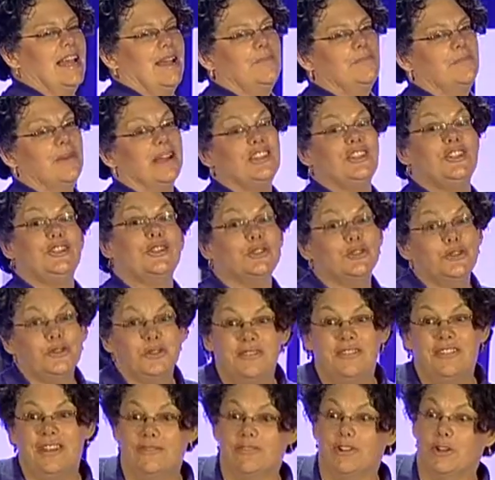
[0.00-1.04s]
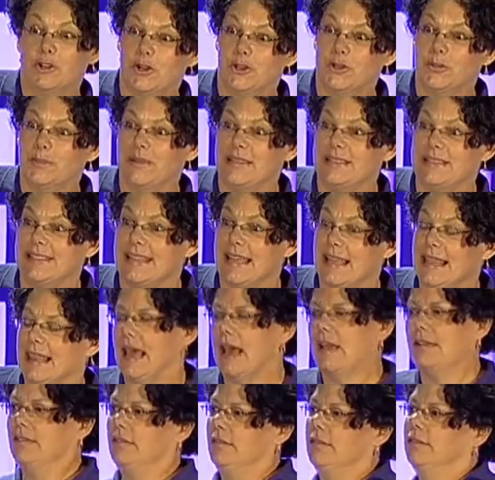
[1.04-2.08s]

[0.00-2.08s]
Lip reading: My children have never heard me say that.